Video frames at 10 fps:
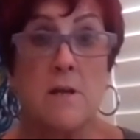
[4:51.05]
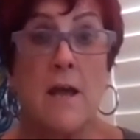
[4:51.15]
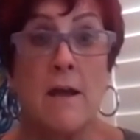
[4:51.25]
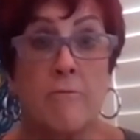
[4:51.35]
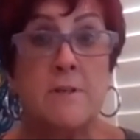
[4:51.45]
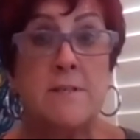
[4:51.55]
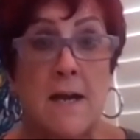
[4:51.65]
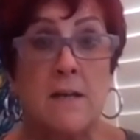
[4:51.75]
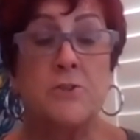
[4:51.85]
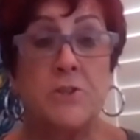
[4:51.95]
every
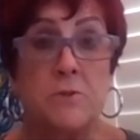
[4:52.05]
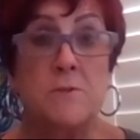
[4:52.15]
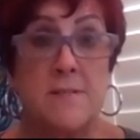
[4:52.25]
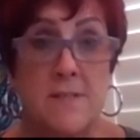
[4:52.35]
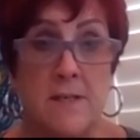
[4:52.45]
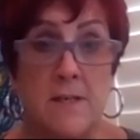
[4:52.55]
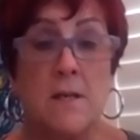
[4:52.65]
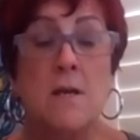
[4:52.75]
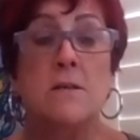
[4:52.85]
doctor you see,